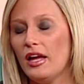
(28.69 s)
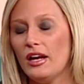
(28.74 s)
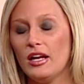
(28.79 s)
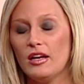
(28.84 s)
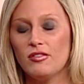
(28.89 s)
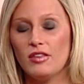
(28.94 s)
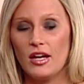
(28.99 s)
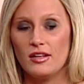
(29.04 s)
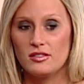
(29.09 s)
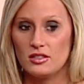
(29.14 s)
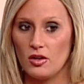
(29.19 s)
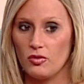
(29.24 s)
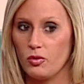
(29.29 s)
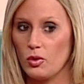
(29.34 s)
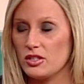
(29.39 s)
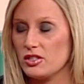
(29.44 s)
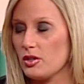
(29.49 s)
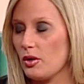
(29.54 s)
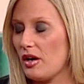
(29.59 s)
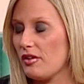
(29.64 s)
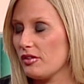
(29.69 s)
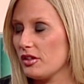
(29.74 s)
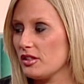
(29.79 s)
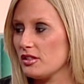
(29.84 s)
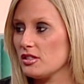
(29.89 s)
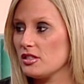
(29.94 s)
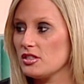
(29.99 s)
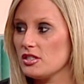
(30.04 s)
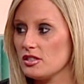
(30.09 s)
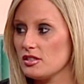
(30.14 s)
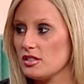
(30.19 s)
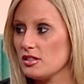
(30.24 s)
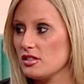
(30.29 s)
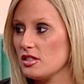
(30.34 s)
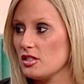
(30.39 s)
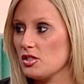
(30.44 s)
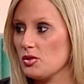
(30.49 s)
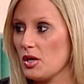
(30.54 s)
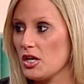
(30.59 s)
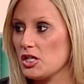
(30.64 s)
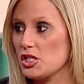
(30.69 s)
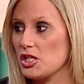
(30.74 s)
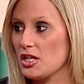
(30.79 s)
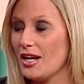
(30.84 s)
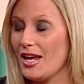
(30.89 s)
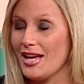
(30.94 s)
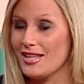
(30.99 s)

any of that stuff whatsoever. This is just a situation.